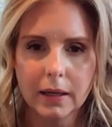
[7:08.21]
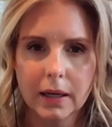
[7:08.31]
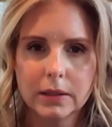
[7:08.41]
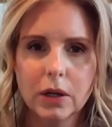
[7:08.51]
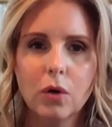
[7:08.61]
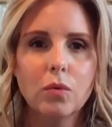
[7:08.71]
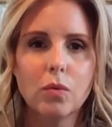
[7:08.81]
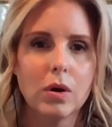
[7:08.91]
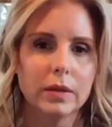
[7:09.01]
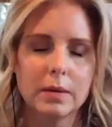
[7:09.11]
I don't
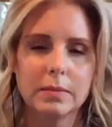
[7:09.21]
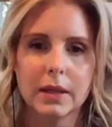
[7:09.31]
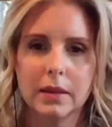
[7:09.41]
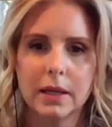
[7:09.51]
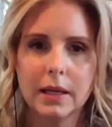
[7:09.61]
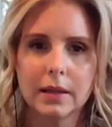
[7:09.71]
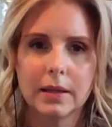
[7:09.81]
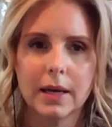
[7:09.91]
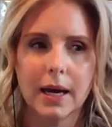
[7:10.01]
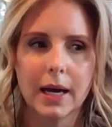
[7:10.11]
want them to think
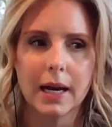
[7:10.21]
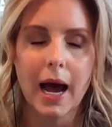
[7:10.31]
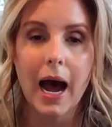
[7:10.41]
that